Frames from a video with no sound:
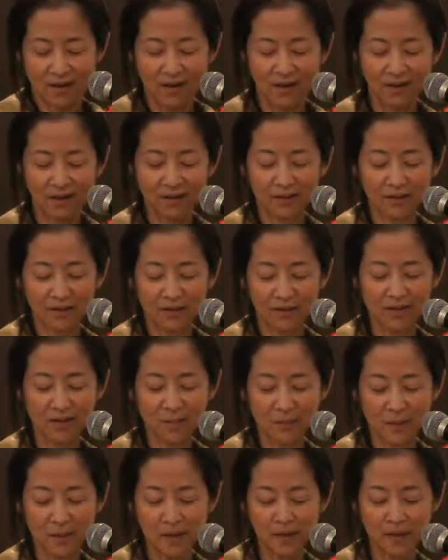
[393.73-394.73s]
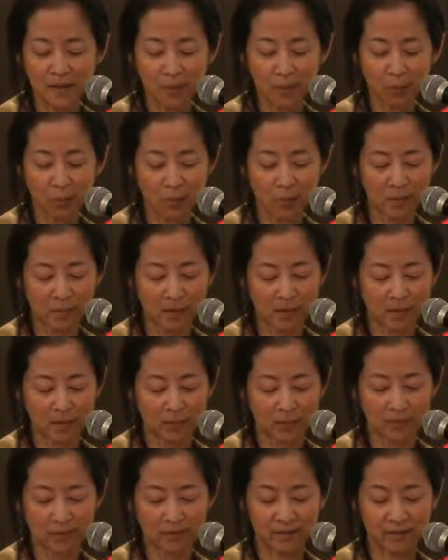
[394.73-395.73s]
and did the men and
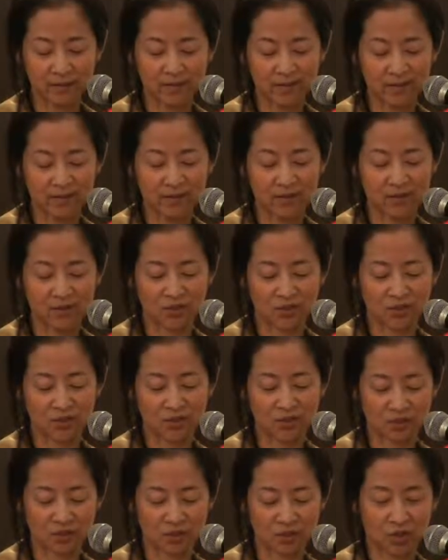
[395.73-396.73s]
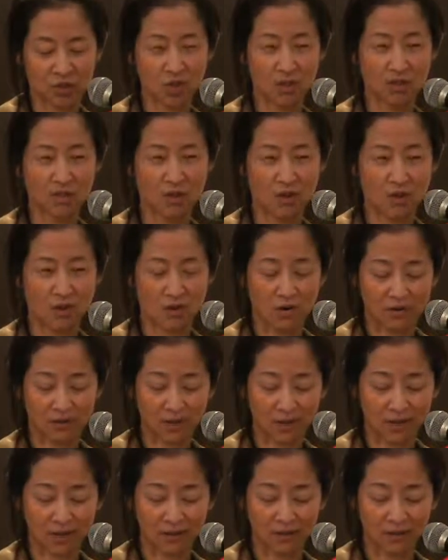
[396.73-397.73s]
women really dance cheek to cheek all
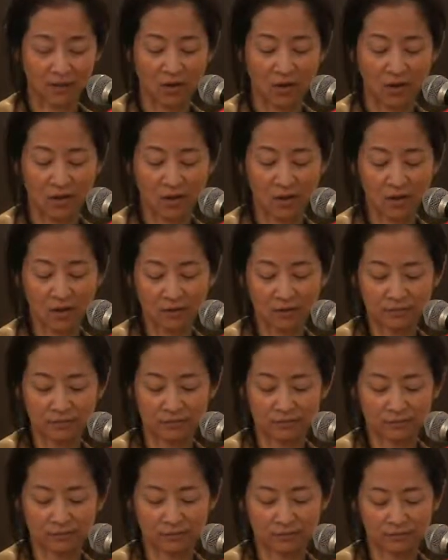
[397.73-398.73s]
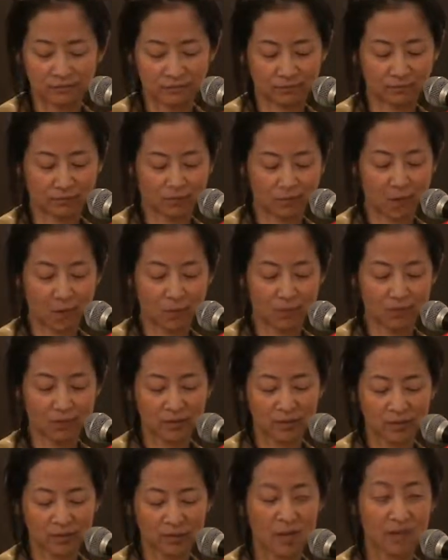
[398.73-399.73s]
night long?
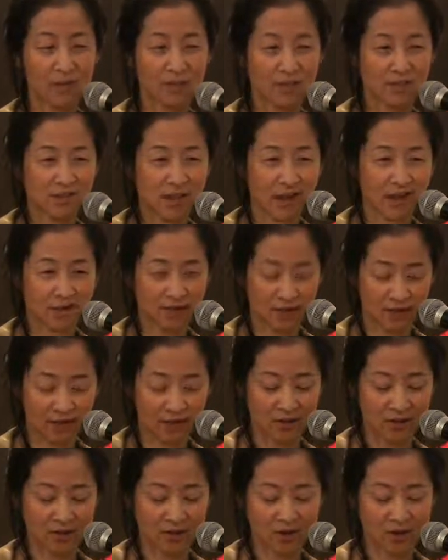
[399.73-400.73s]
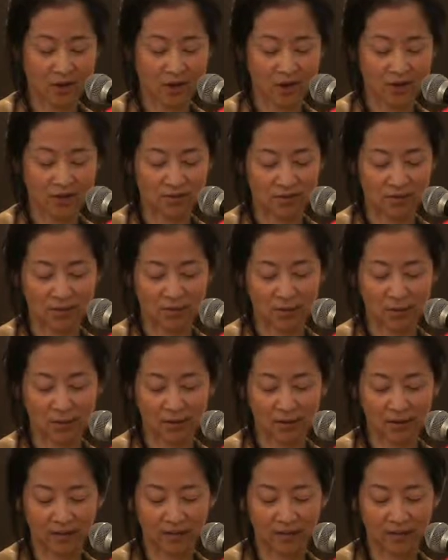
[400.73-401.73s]
Only on Saturdays, Charles
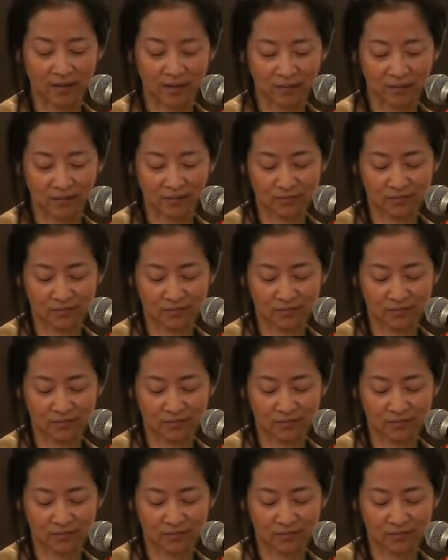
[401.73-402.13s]
explained.